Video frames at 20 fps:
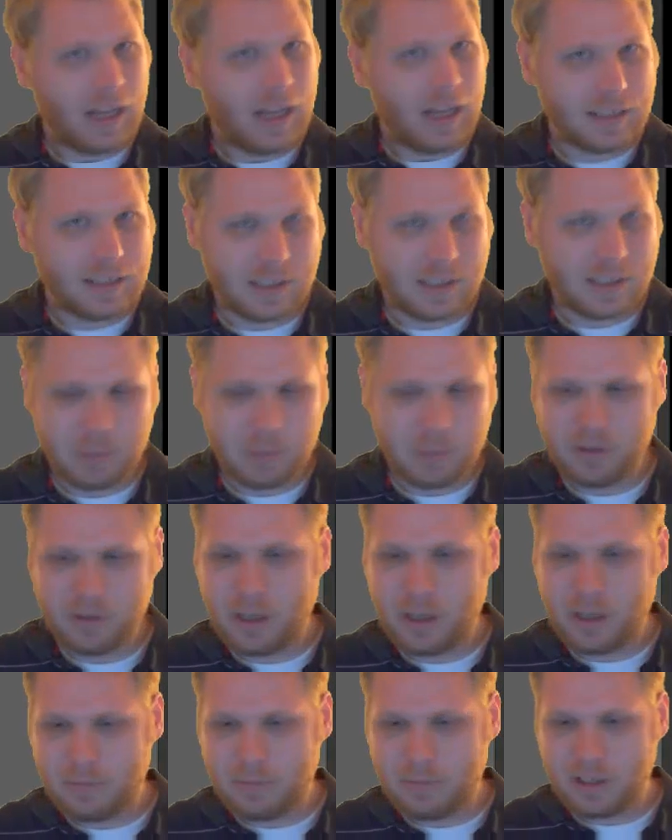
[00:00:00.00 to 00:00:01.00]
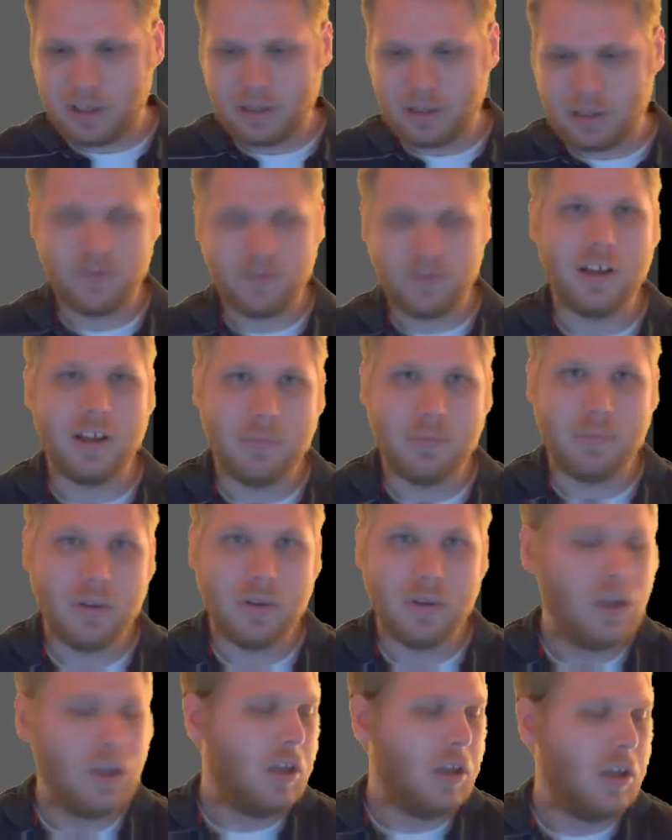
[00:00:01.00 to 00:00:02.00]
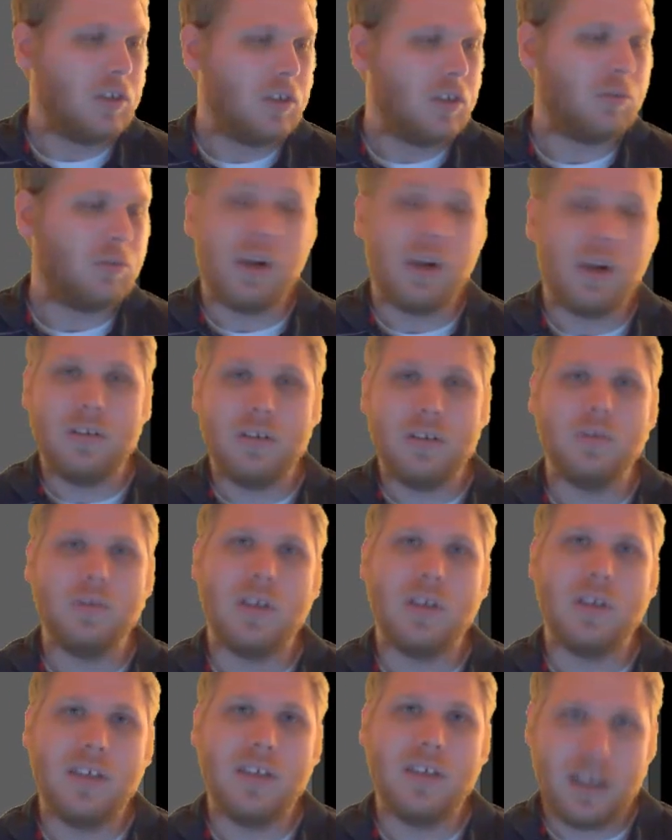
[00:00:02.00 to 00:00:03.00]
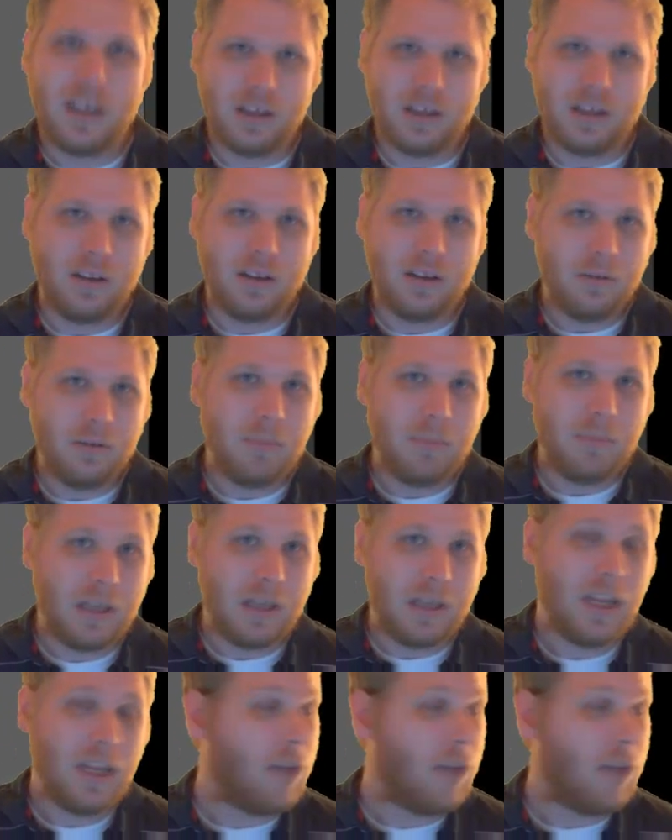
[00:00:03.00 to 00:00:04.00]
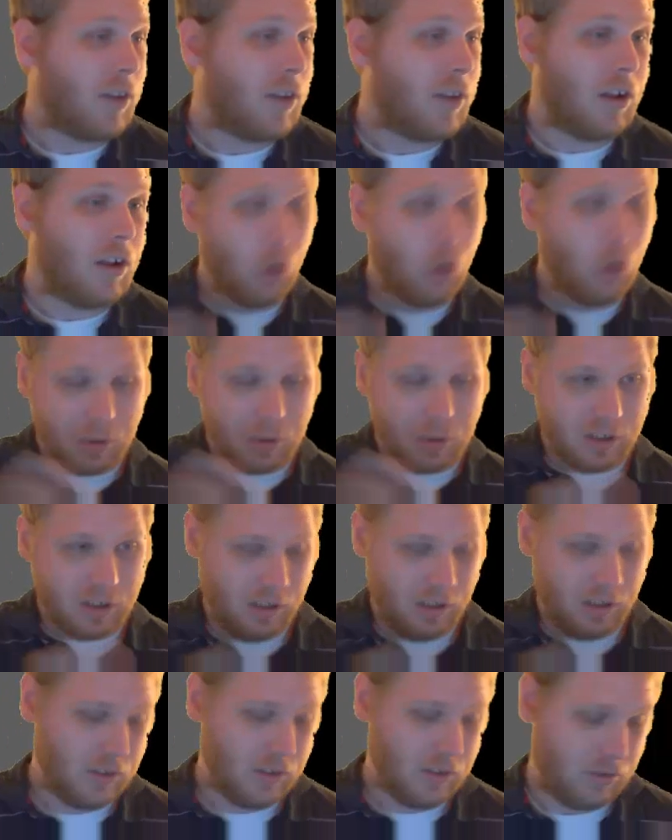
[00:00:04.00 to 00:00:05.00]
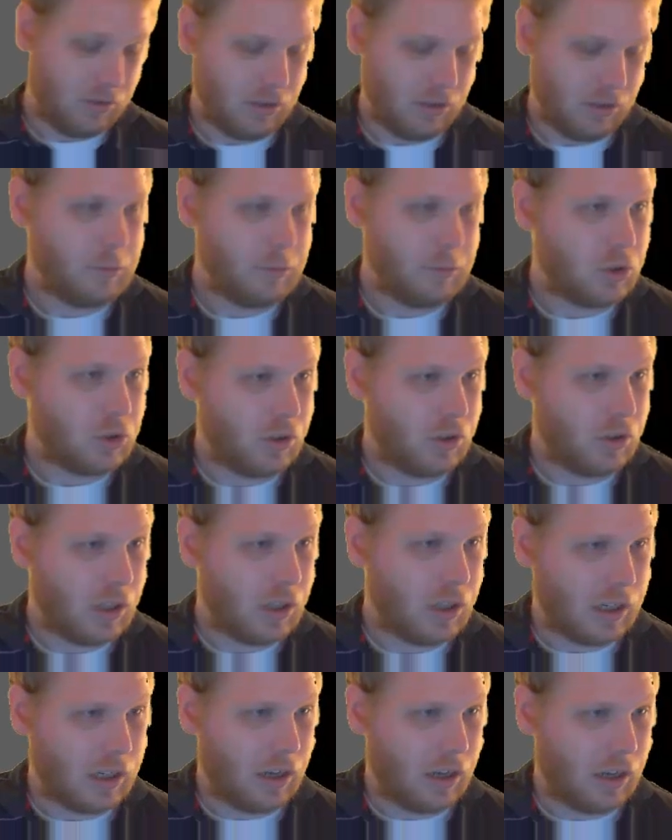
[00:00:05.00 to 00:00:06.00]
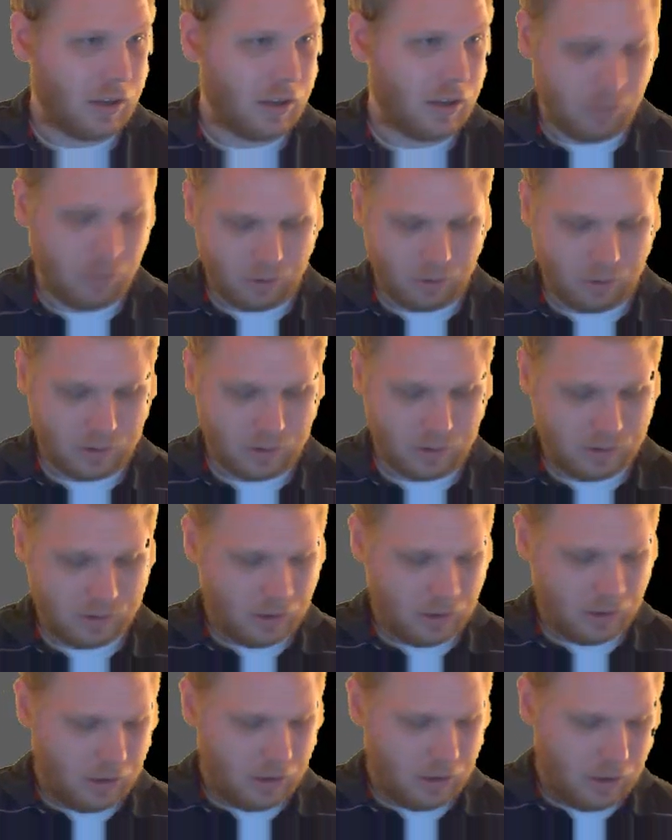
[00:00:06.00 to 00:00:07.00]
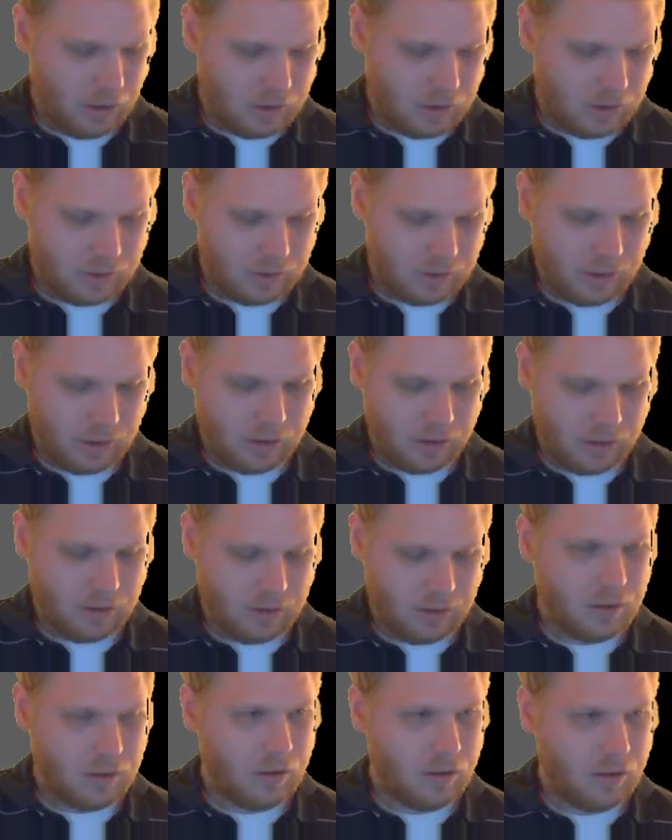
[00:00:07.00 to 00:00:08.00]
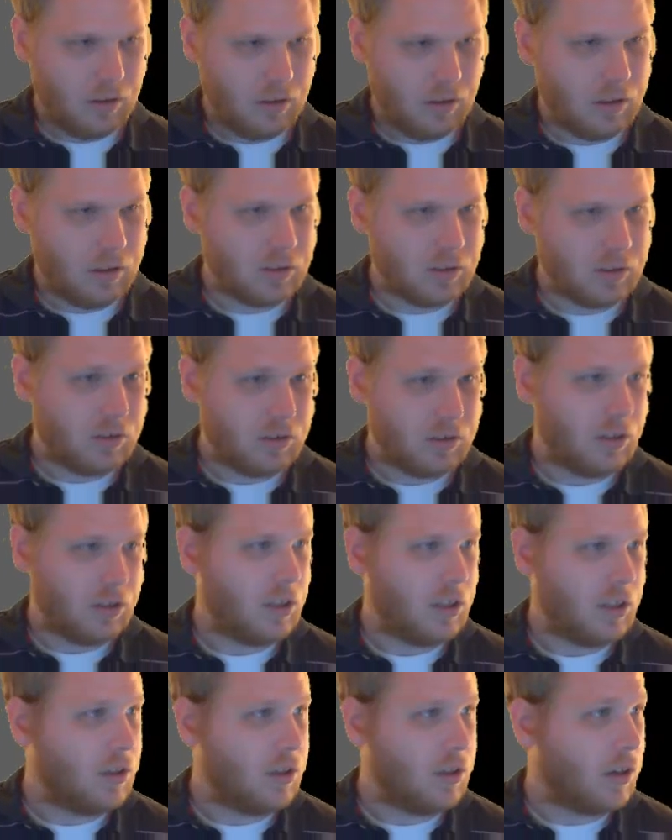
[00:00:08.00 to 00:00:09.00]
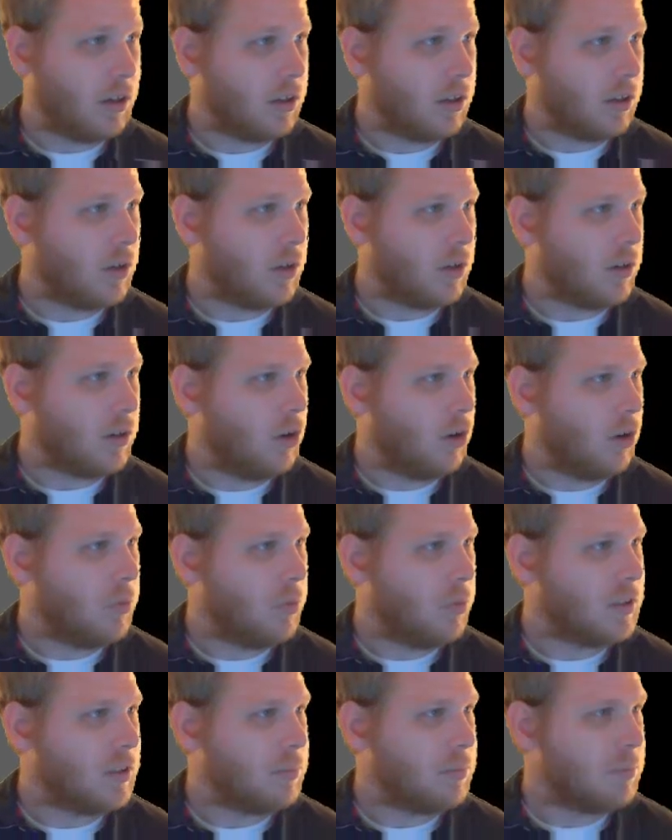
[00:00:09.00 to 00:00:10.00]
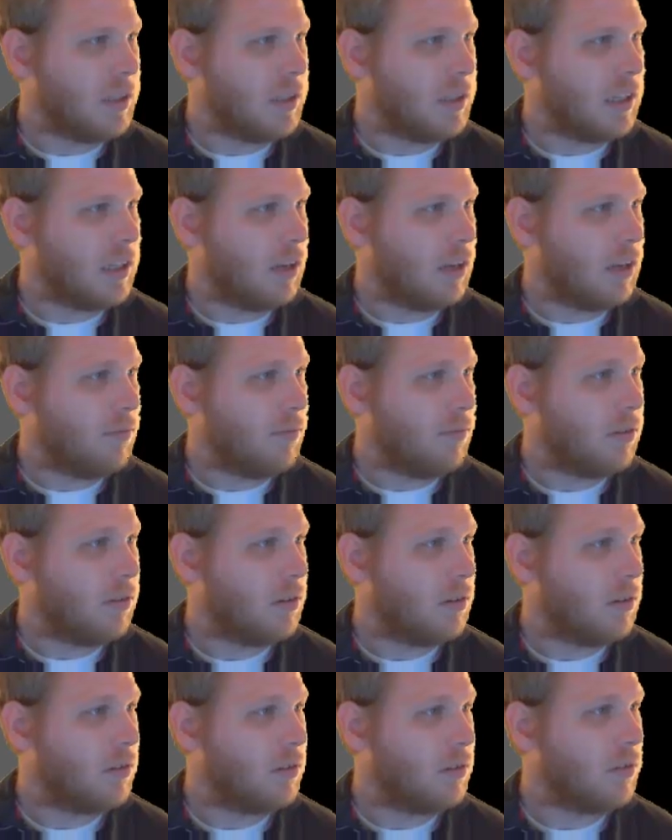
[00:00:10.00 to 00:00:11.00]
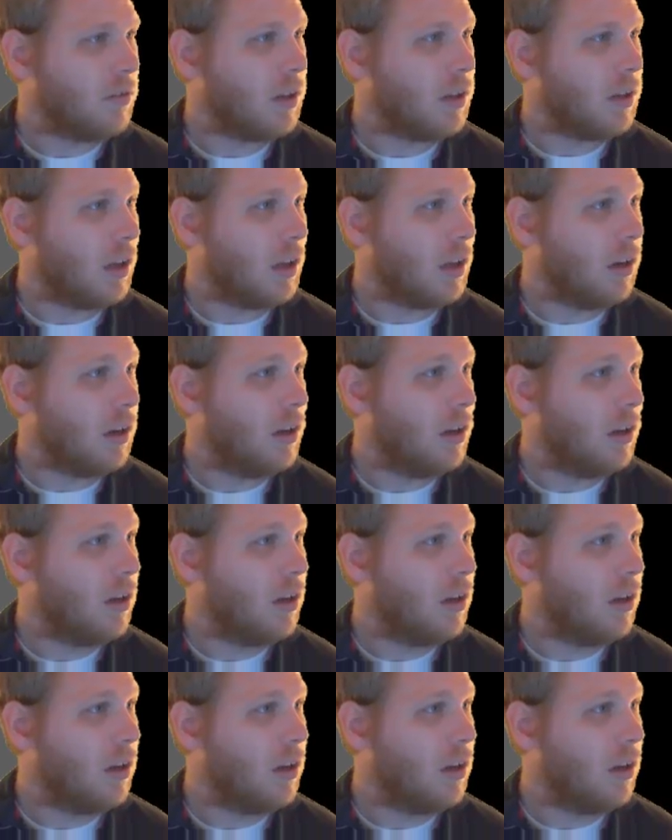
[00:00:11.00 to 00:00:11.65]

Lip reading: assets, but they're not immediately available. So what I'll do is I'll take the PDF and I'll open it in Illustrator. Let me show you kind of how that works. So I've got Illustrator here. I'm going to go ahead and open this PDF. We got,